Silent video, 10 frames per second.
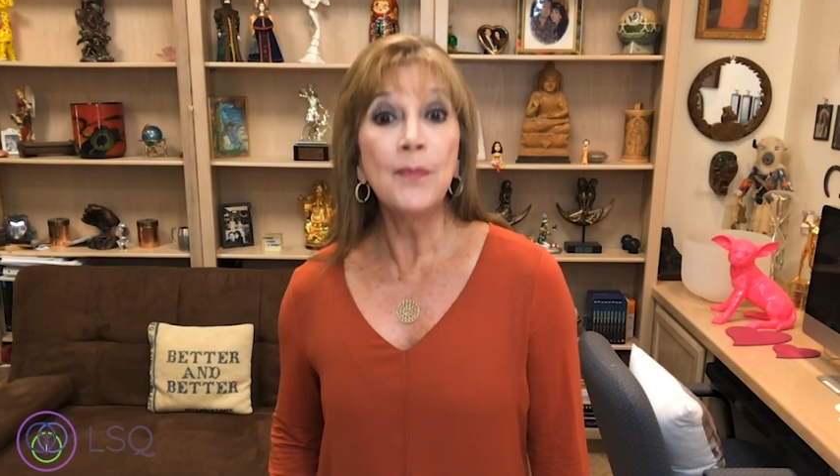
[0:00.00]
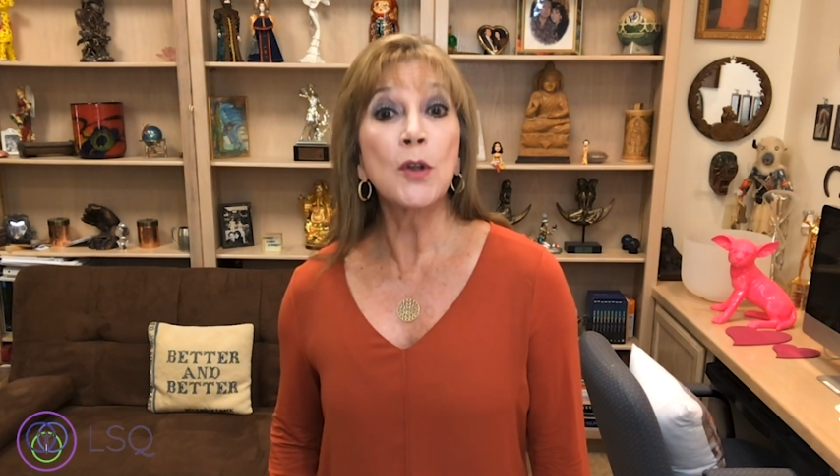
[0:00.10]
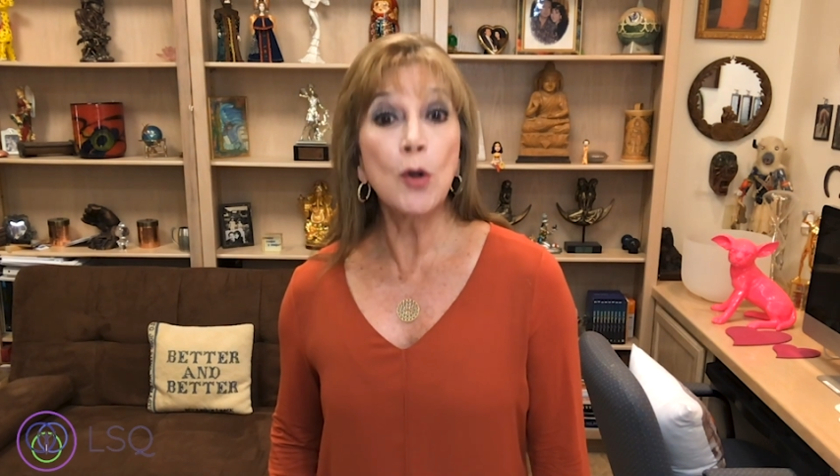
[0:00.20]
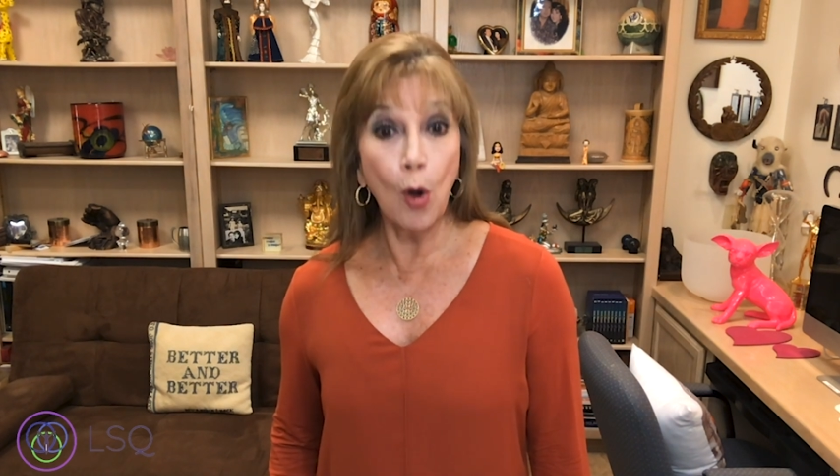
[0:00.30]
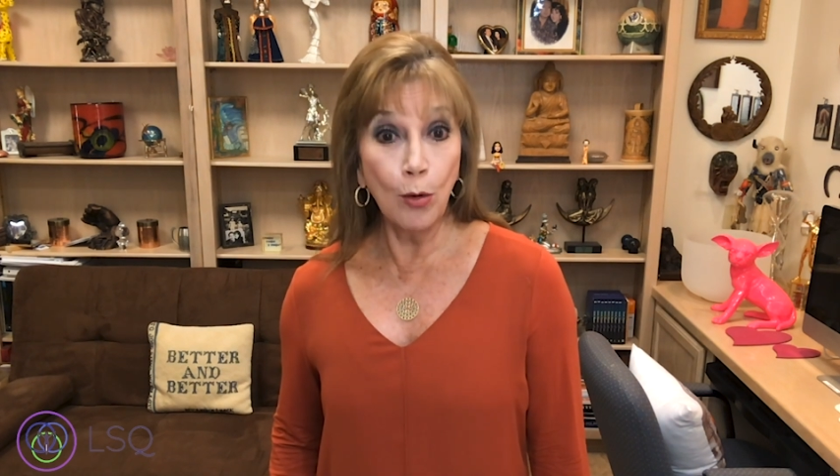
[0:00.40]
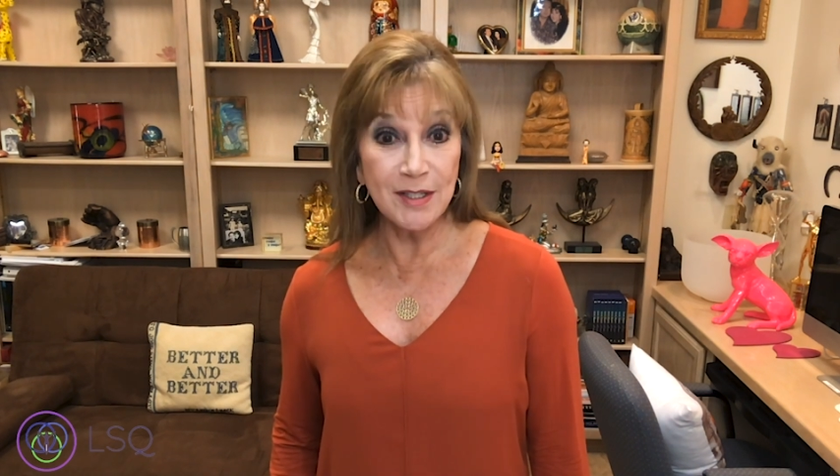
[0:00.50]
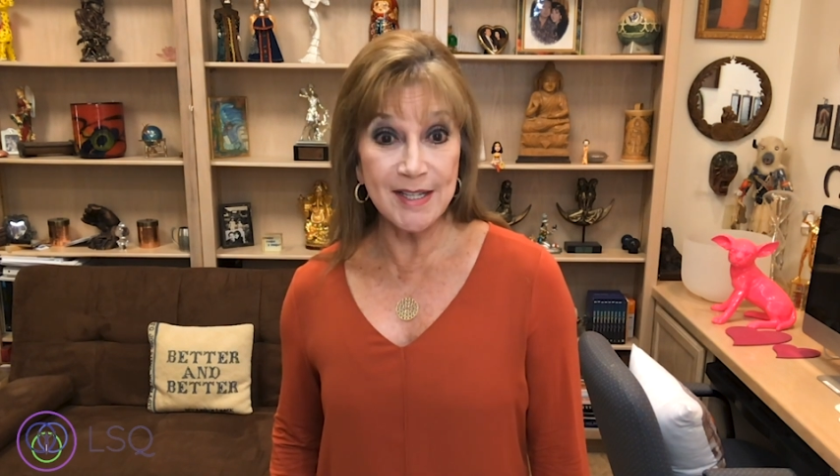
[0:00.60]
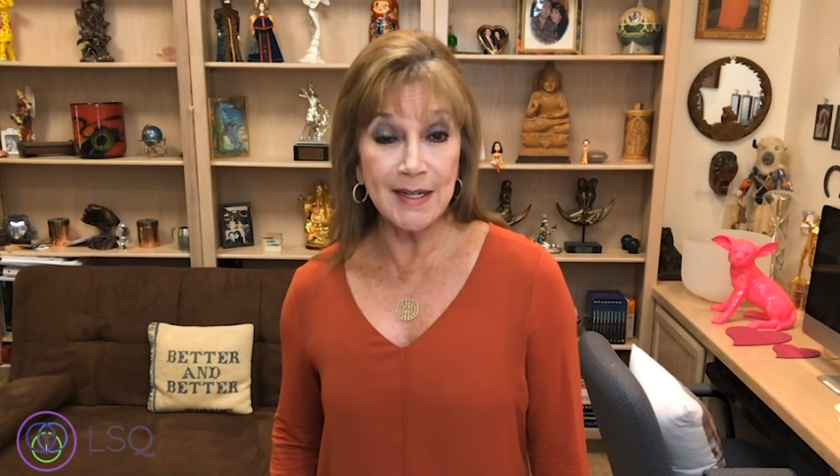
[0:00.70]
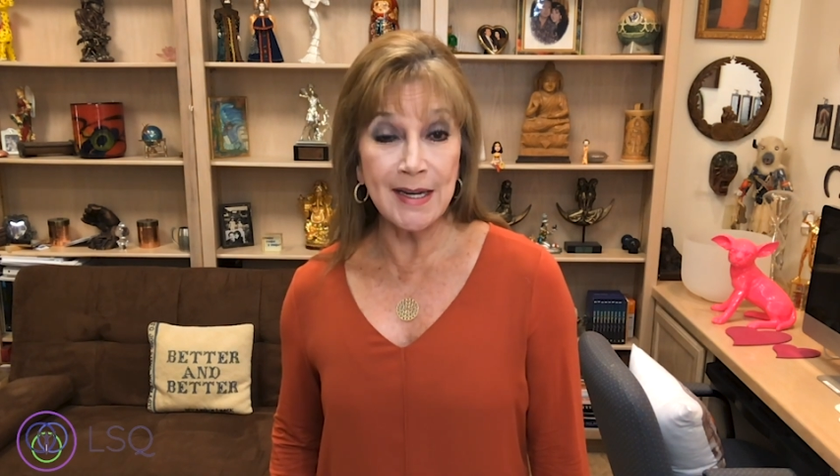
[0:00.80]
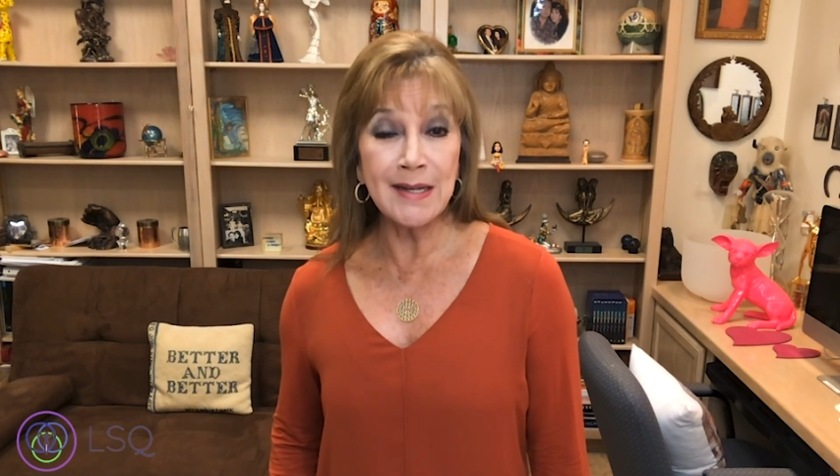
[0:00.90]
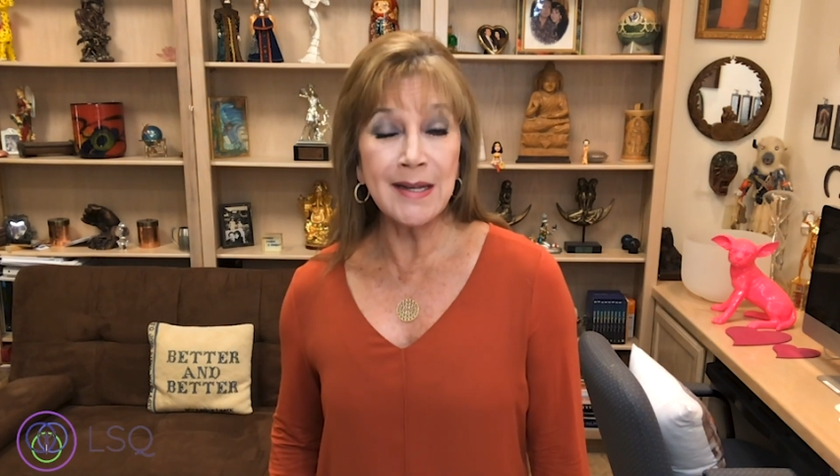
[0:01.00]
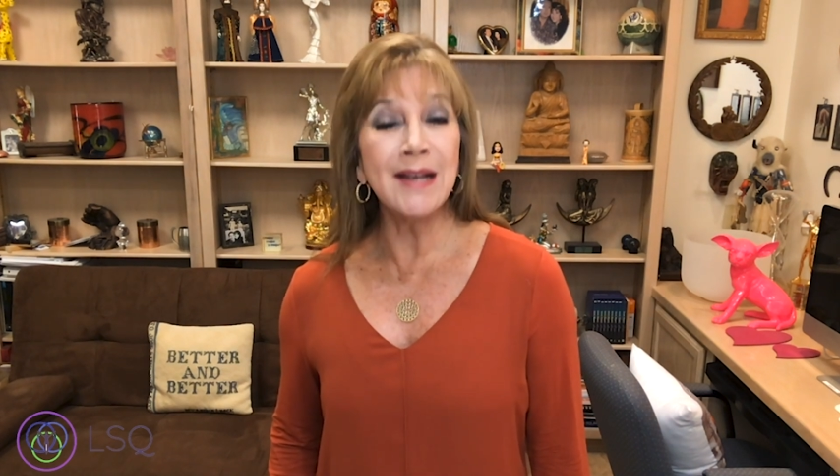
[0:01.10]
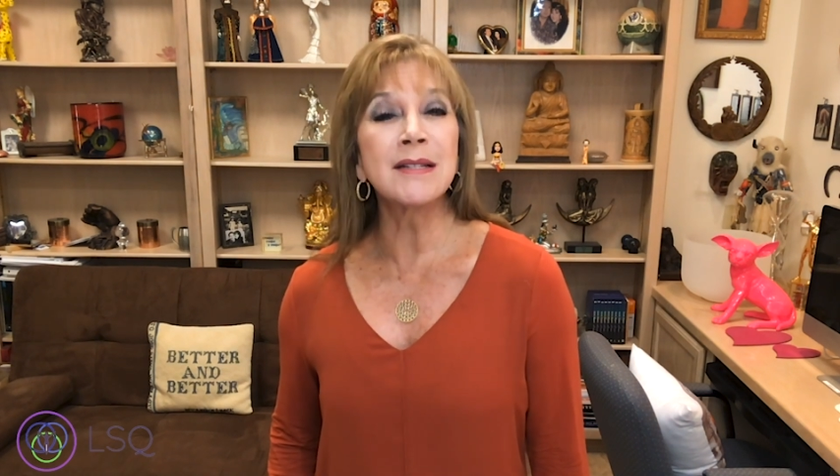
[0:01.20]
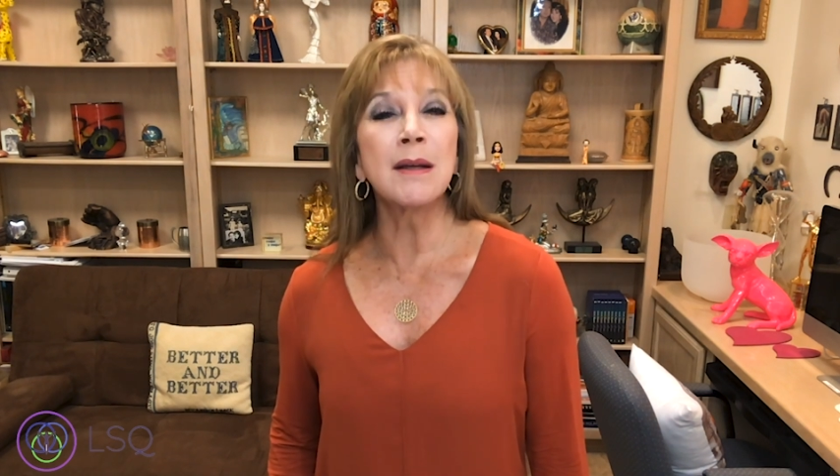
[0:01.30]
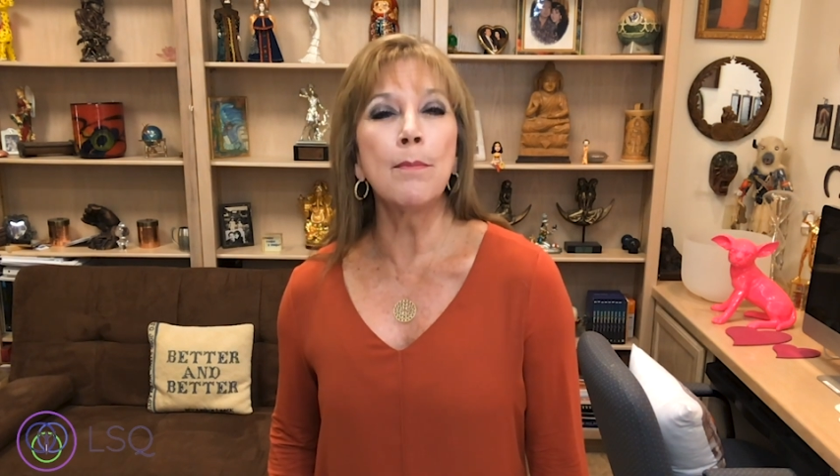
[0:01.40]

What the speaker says: Goal setting is a